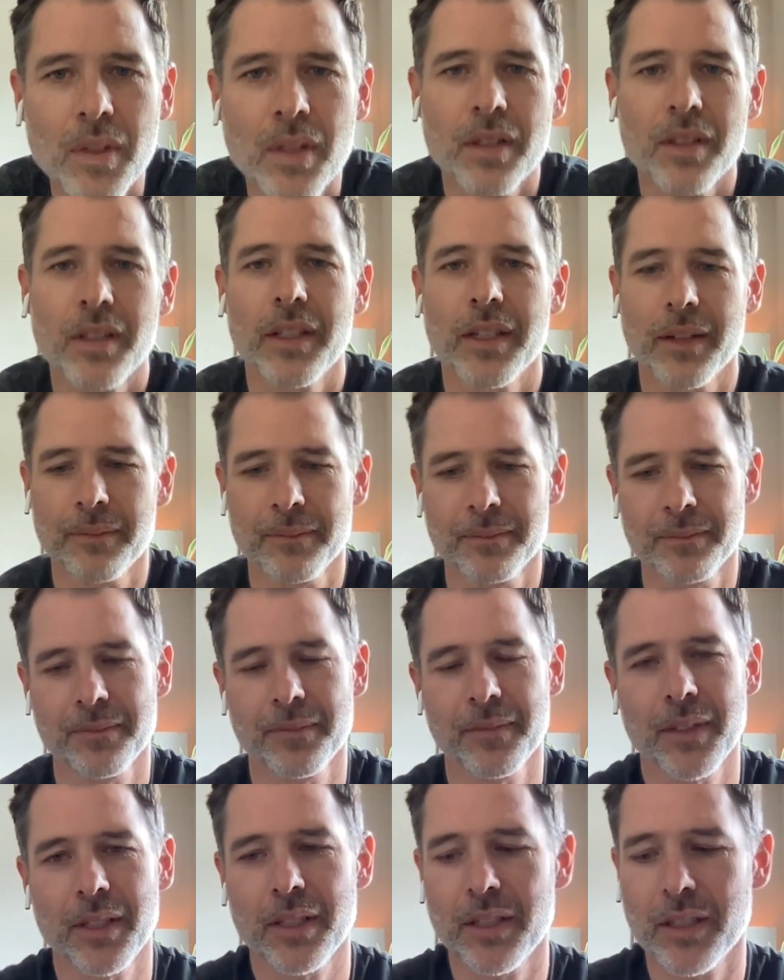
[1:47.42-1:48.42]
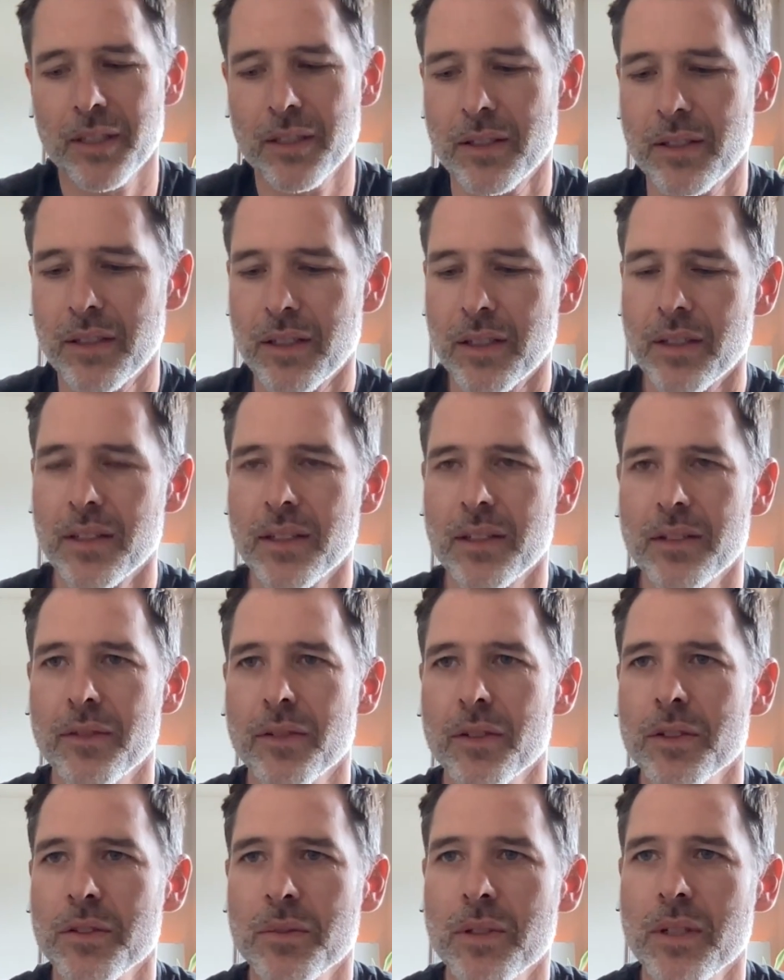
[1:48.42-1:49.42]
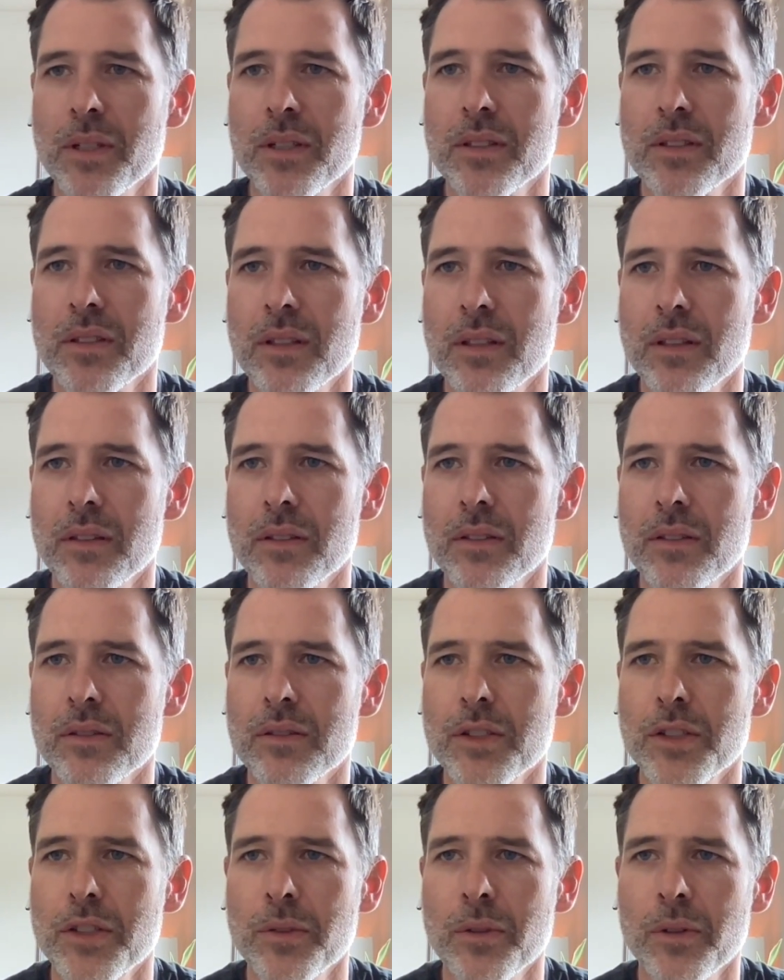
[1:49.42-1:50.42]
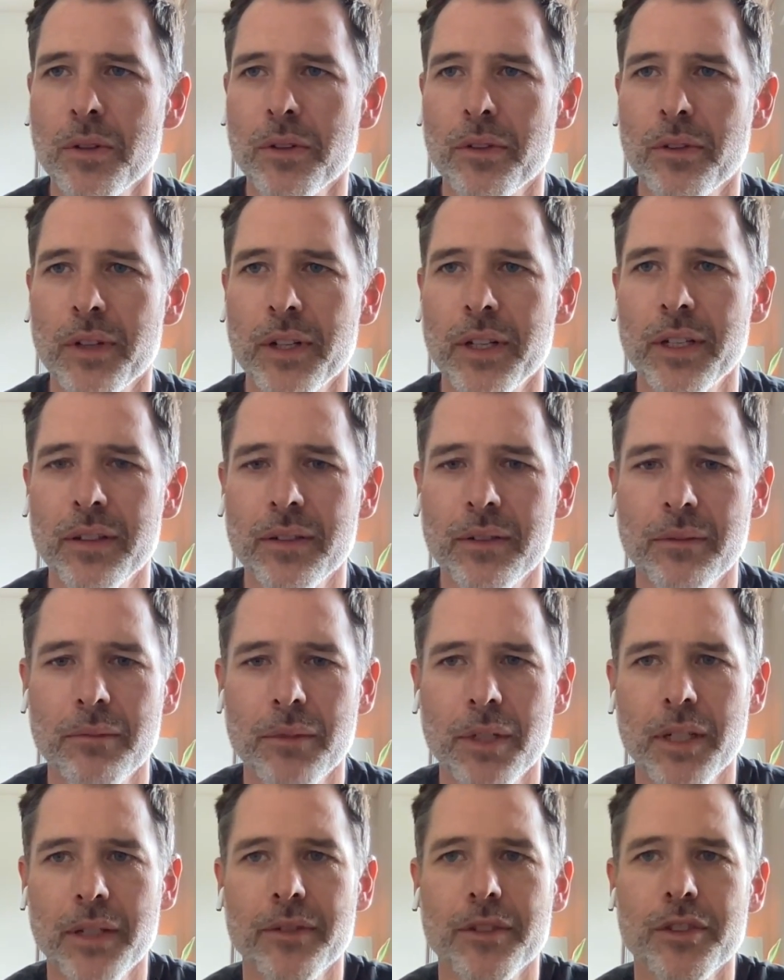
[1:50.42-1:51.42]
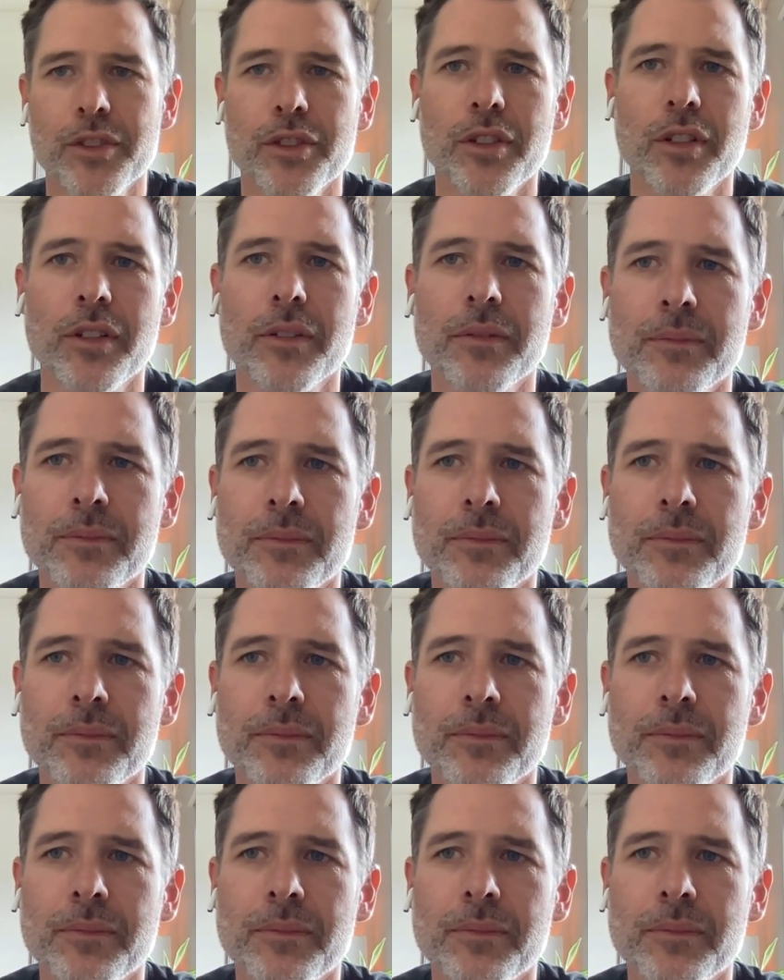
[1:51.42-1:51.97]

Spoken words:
Yeah, I did. They divorced when I was 2 or 3. I'm not even sure.